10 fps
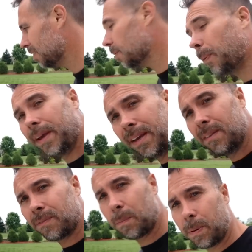They're
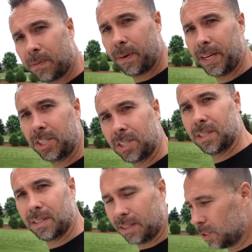paying for perfection.
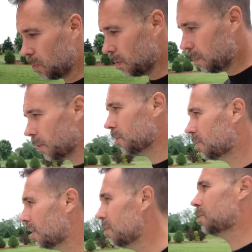That's what it boils
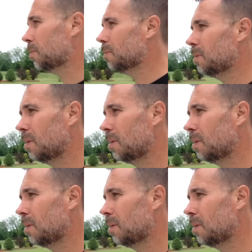down to.